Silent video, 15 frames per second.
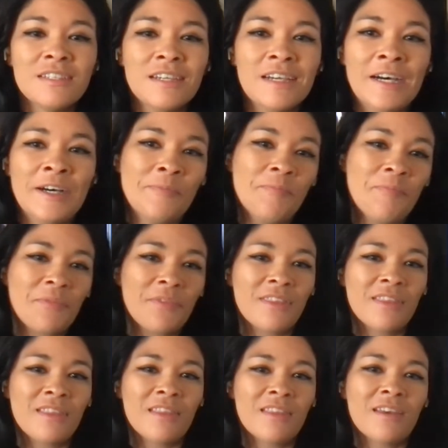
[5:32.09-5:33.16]

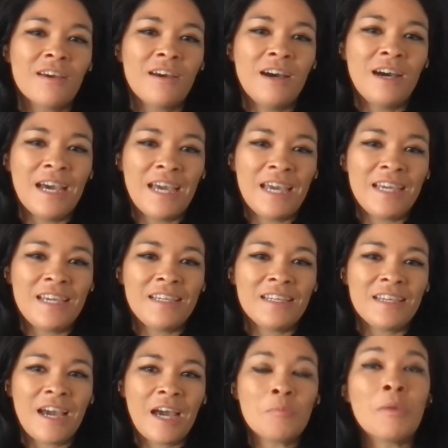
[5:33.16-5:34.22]

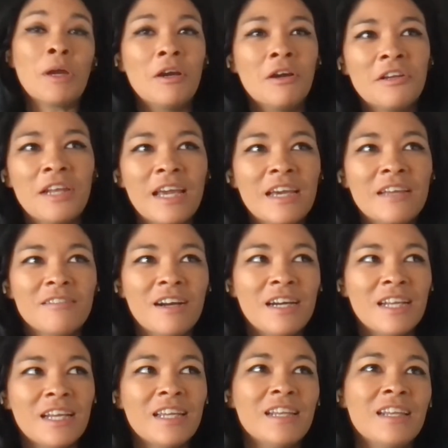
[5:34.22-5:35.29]
I had my own
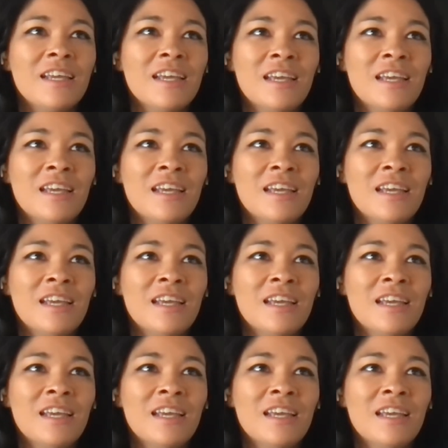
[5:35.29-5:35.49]
handwriting,